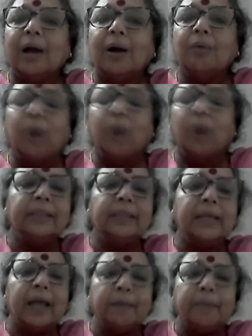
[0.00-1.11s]
Bye. What can
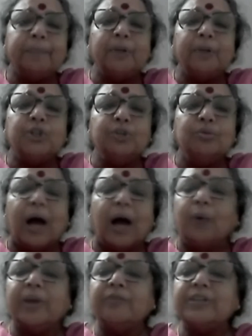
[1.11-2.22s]
the young people do?
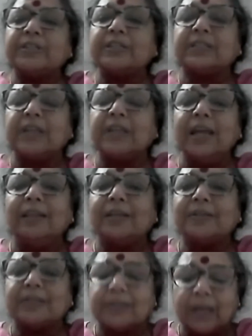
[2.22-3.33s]
How can we sustain
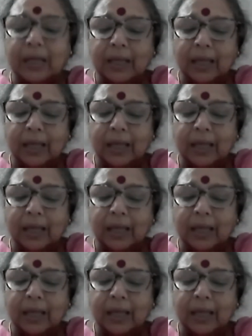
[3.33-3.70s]
this?